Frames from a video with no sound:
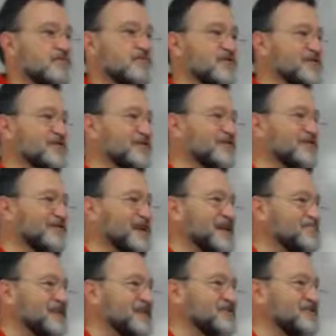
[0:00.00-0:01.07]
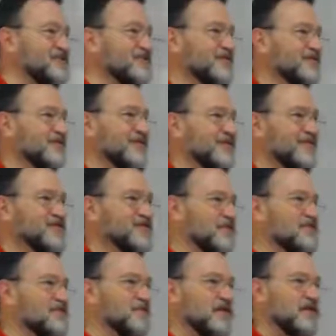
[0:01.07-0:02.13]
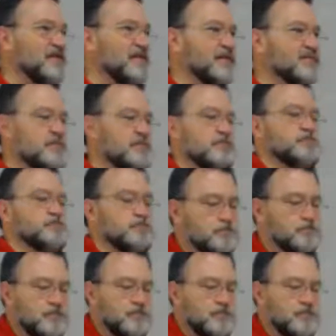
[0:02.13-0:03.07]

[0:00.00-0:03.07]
remember I said last module, I've said this so many times that,